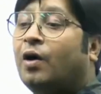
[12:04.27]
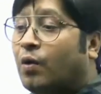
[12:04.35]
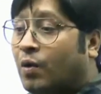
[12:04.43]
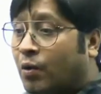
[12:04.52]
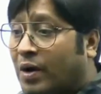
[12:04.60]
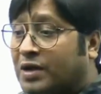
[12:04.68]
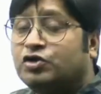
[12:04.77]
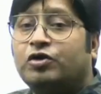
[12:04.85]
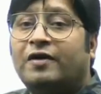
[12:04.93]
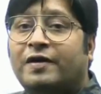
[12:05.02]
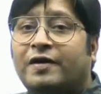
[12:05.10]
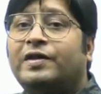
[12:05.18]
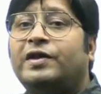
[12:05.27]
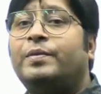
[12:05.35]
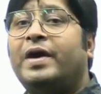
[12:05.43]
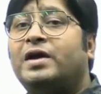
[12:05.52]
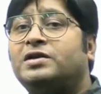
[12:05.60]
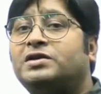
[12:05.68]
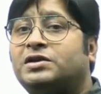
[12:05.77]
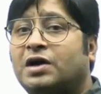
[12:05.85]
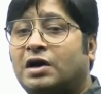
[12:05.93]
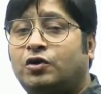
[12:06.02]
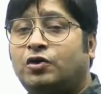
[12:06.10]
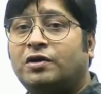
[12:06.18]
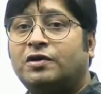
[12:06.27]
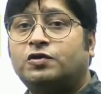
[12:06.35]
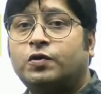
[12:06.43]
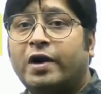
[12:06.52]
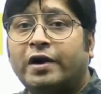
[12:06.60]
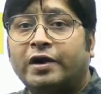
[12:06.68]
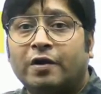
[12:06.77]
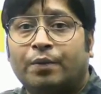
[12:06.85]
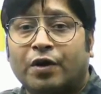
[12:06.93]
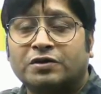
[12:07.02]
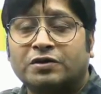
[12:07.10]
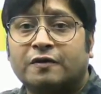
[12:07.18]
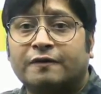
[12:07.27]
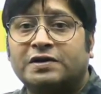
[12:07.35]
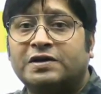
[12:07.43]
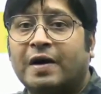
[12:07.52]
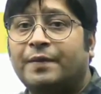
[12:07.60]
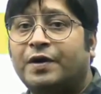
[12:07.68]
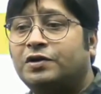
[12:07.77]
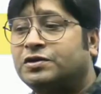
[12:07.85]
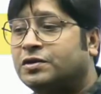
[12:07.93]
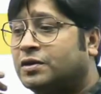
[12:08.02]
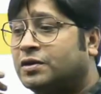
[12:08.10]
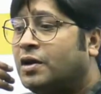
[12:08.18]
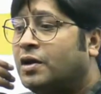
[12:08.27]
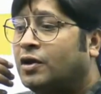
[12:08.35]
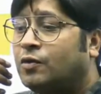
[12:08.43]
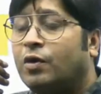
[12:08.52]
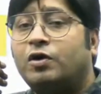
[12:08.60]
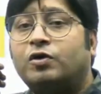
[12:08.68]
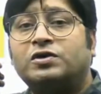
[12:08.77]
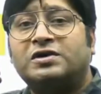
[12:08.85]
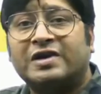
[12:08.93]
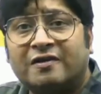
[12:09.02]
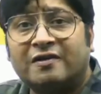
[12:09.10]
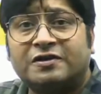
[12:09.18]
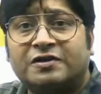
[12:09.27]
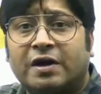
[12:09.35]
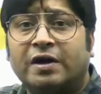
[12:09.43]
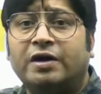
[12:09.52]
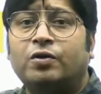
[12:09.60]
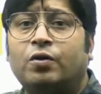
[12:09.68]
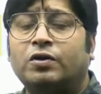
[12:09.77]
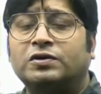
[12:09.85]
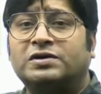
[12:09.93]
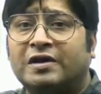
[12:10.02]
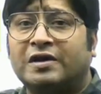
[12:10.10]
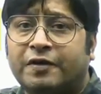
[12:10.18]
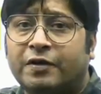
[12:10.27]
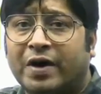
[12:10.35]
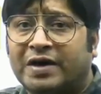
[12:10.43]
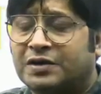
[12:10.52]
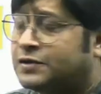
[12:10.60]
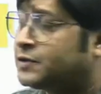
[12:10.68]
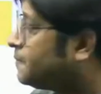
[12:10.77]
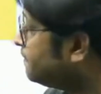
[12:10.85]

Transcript: once you have given the mains, you are the student in the process of examination, you want to self-study, you want to self-revise,